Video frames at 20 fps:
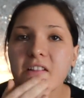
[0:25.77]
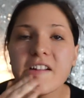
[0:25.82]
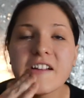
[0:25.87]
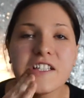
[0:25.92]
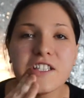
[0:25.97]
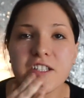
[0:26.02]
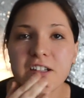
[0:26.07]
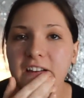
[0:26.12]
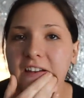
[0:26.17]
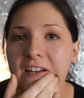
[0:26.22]
the
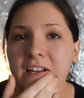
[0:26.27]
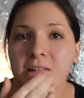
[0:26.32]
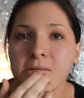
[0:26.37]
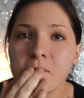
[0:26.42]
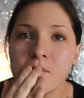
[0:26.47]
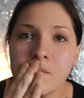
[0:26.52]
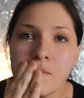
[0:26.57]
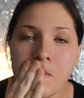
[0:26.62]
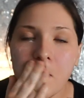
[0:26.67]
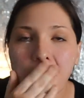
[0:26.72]

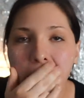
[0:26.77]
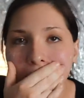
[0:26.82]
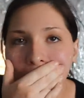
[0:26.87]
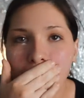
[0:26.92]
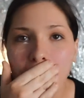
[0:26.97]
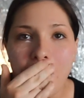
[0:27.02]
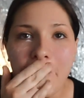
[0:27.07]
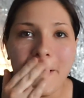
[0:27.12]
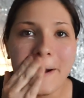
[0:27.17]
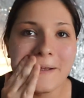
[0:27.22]
chin,
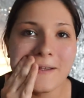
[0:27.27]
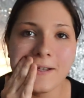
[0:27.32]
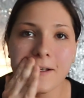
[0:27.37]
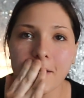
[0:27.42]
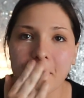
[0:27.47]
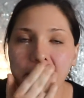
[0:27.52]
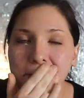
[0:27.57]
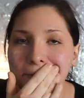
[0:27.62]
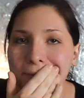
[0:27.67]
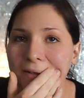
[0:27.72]
on the
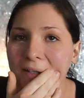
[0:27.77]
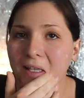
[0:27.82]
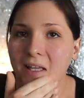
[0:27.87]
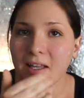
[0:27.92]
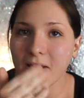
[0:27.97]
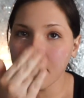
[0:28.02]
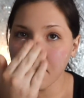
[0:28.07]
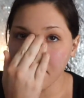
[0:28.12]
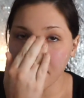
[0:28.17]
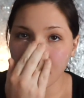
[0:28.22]
upper
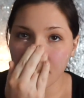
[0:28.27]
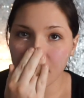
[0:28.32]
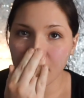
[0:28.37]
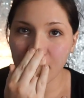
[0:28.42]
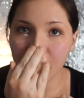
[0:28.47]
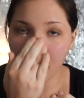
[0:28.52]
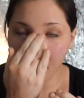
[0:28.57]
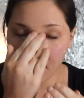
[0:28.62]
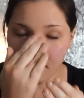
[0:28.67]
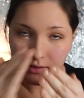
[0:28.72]
lip,
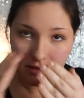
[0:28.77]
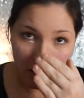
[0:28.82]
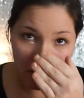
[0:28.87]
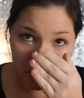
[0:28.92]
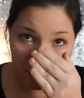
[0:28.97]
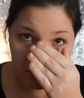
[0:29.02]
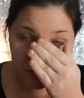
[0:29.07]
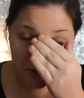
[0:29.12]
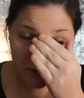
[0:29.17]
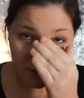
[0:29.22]

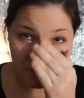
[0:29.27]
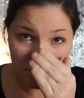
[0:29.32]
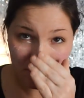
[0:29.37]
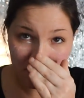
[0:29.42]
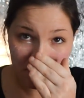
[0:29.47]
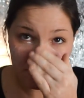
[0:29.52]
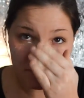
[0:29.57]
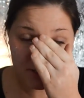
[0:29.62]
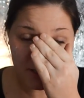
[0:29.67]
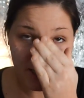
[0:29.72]
on the
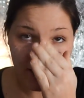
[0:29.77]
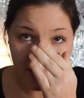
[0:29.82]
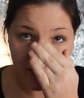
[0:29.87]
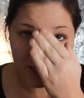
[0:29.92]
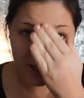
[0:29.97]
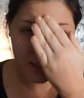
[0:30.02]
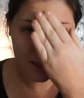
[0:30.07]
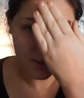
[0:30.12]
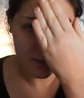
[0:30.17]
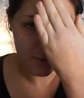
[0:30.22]
nose,
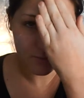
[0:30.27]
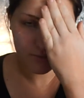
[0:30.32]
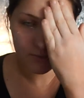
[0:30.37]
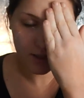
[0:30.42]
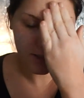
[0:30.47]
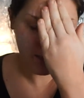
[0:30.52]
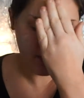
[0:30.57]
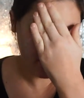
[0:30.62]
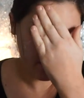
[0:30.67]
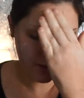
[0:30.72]
and
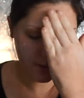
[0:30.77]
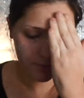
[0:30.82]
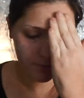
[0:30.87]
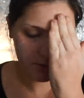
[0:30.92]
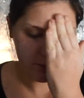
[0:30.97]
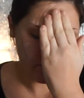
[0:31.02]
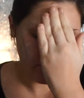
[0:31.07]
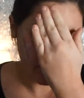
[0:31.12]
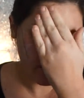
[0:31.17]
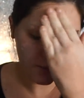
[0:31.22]
right here
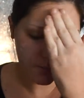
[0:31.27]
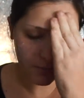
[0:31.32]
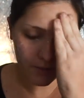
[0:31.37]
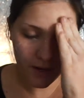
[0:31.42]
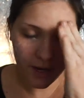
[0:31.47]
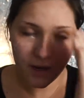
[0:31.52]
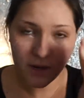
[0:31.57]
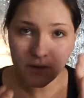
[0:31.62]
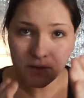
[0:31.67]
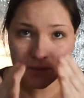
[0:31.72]
between the
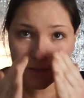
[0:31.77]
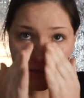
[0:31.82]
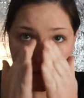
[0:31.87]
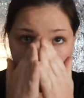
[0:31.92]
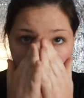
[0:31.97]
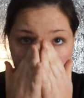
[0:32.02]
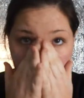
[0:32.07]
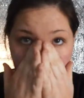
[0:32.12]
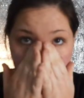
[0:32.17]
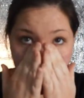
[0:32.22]
brows.
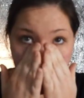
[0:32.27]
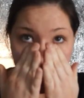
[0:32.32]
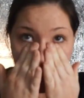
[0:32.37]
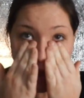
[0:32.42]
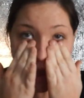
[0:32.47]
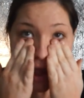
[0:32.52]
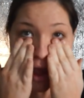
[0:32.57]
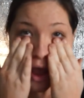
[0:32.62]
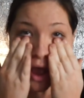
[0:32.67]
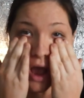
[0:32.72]

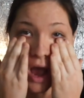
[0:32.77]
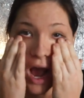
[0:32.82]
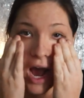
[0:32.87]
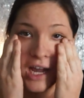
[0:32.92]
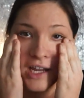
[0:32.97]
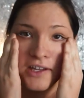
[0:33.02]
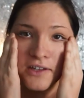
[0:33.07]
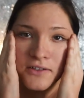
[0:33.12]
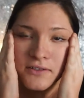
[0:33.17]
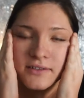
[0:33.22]
I
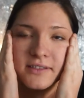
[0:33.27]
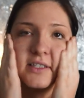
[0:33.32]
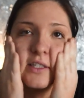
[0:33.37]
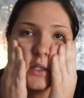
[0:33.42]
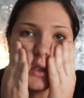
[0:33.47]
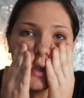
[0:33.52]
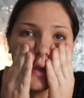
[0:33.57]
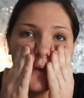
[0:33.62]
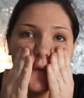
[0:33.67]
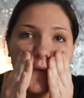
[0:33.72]
use
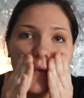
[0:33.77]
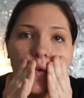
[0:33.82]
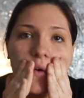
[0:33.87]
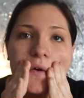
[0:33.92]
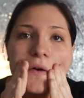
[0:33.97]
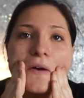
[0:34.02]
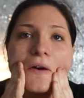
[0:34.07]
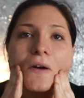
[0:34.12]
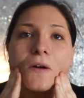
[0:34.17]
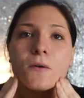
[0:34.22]
this
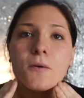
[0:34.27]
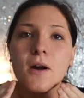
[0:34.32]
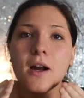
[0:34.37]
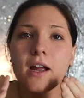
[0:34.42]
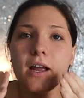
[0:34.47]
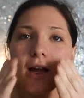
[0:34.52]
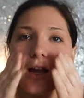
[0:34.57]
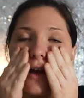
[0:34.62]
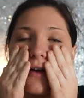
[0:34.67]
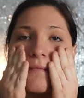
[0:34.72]
for where I
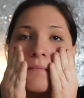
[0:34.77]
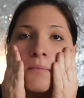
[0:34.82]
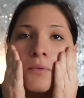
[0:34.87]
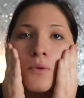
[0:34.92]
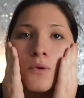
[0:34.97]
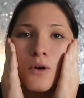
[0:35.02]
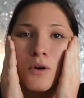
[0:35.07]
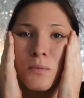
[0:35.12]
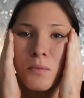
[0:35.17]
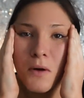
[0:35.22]
have
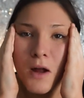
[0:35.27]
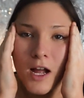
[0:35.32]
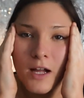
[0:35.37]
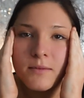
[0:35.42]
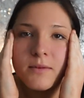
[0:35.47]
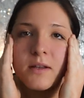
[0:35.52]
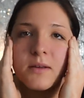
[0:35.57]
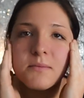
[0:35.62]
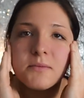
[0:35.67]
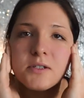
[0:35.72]
pore
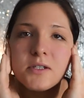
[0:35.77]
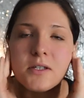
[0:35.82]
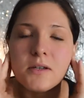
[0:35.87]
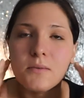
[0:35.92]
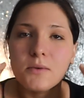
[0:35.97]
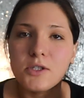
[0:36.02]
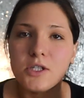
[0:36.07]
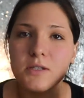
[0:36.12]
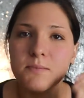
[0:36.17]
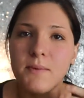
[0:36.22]
problems,
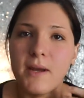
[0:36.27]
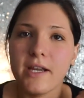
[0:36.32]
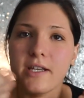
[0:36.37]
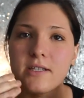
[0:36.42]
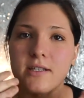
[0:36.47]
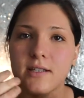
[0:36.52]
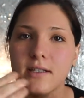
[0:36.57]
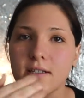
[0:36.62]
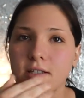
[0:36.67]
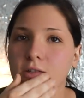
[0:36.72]
which is
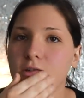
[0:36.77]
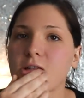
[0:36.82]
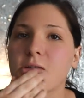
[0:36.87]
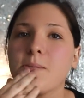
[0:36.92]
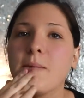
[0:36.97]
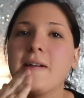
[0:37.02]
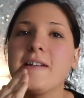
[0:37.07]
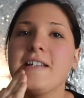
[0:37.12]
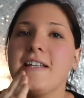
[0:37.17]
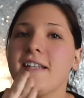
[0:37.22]
basically just
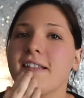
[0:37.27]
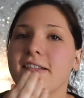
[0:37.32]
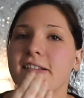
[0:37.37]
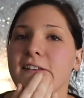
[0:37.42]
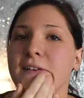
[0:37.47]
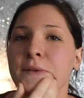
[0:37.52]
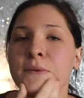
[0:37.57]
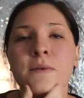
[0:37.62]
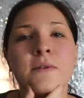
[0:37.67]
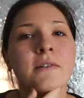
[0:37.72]
my
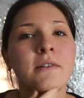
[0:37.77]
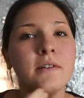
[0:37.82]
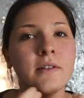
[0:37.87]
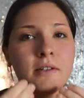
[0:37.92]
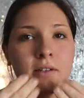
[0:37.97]
T-zone.